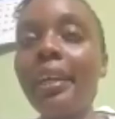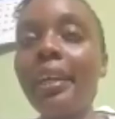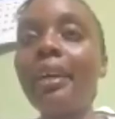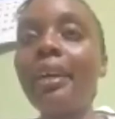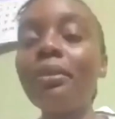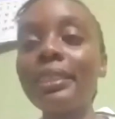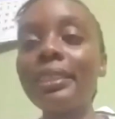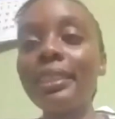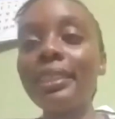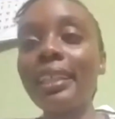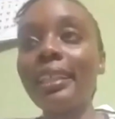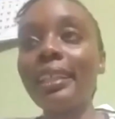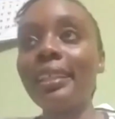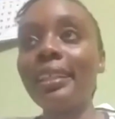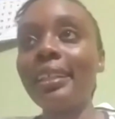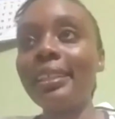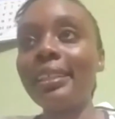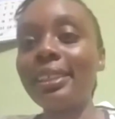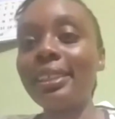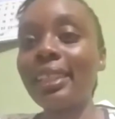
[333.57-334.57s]
I would say
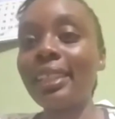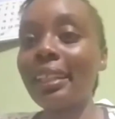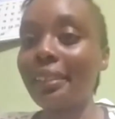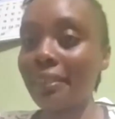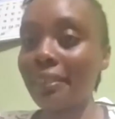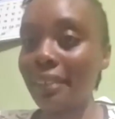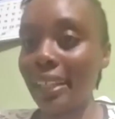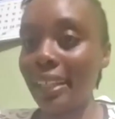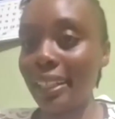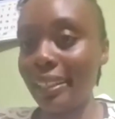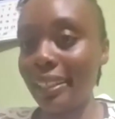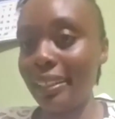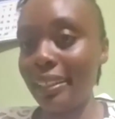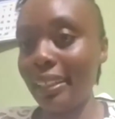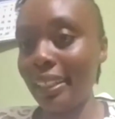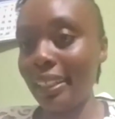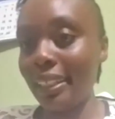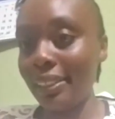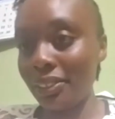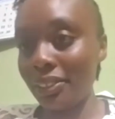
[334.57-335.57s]
that generally in
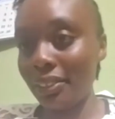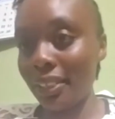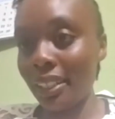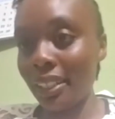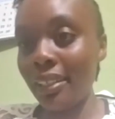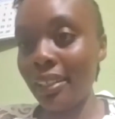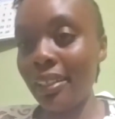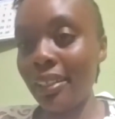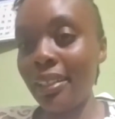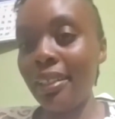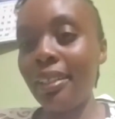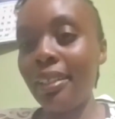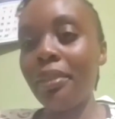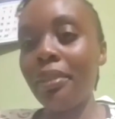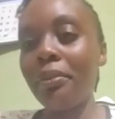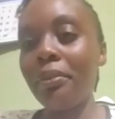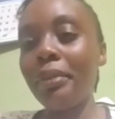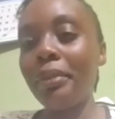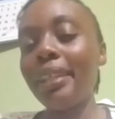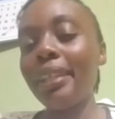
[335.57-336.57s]
Nigeria,
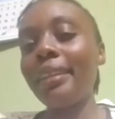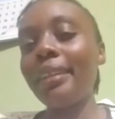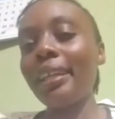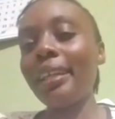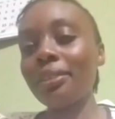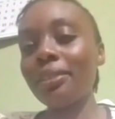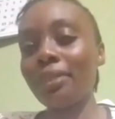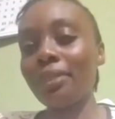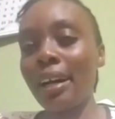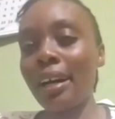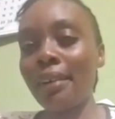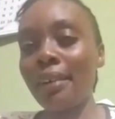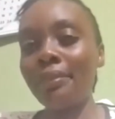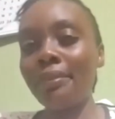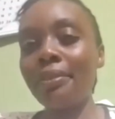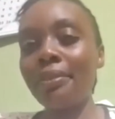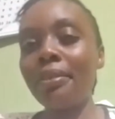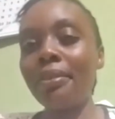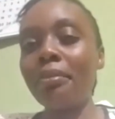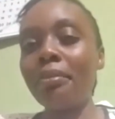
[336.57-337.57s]
we tend to have
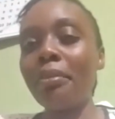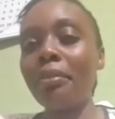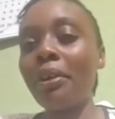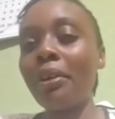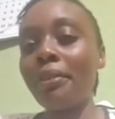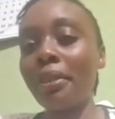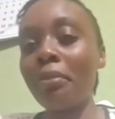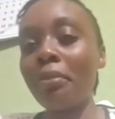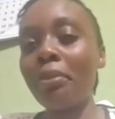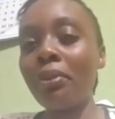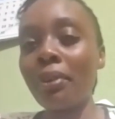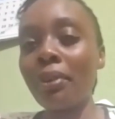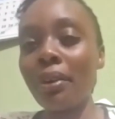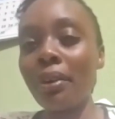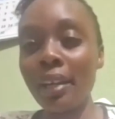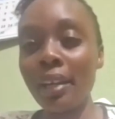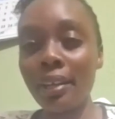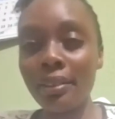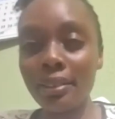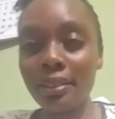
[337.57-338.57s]
more of a poor
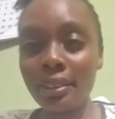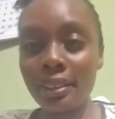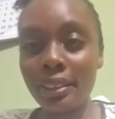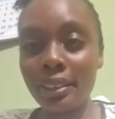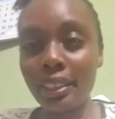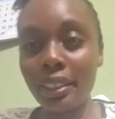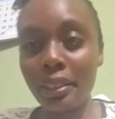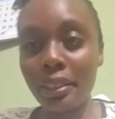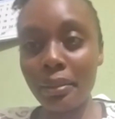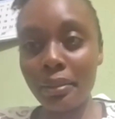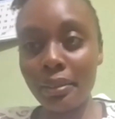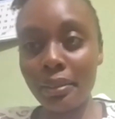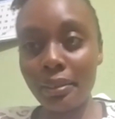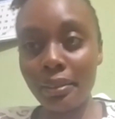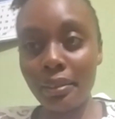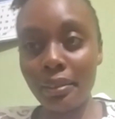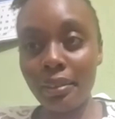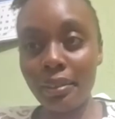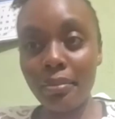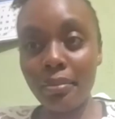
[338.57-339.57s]
health seeking
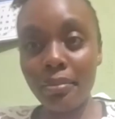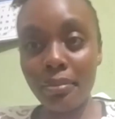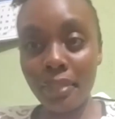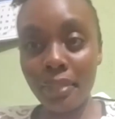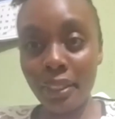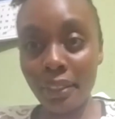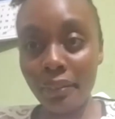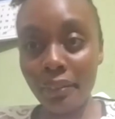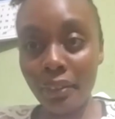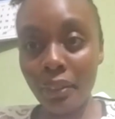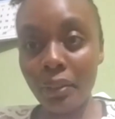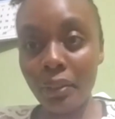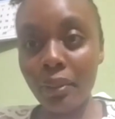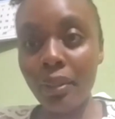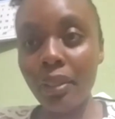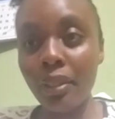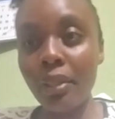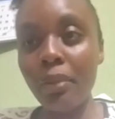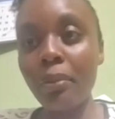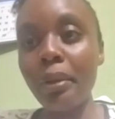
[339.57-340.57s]
behavior,
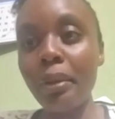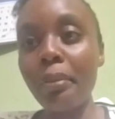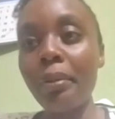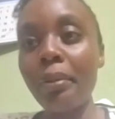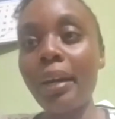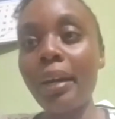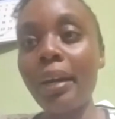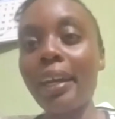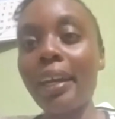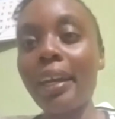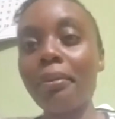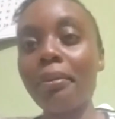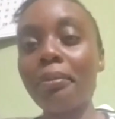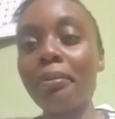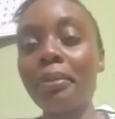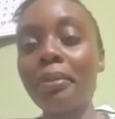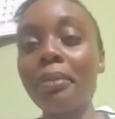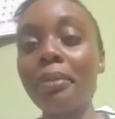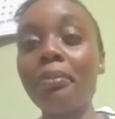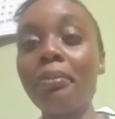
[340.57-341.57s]
whereby
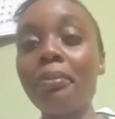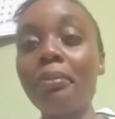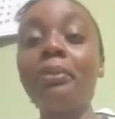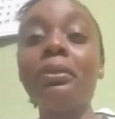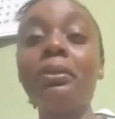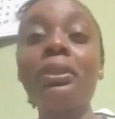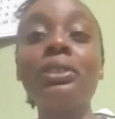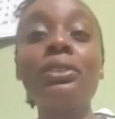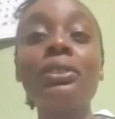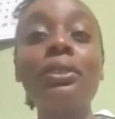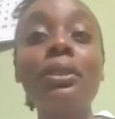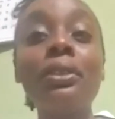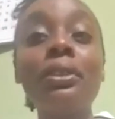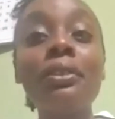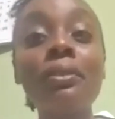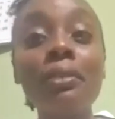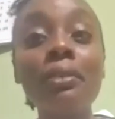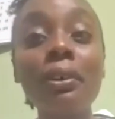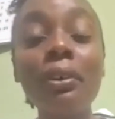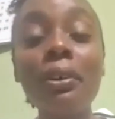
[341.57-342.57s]
people would look
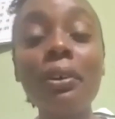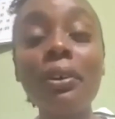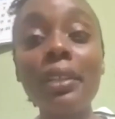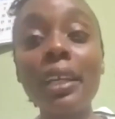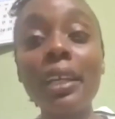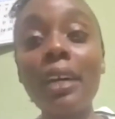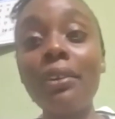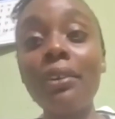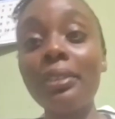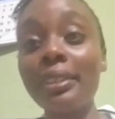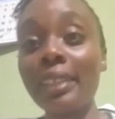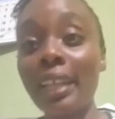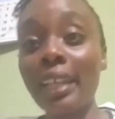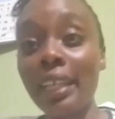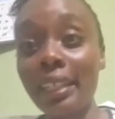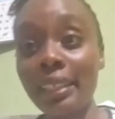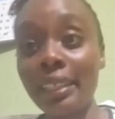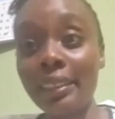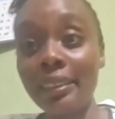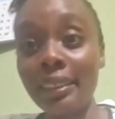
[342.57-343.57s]
for other
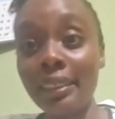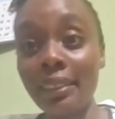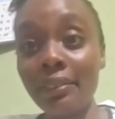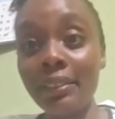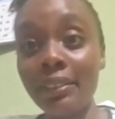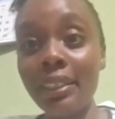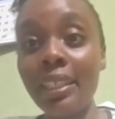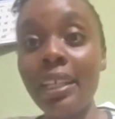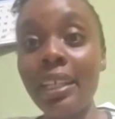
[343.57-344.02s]
alternatives.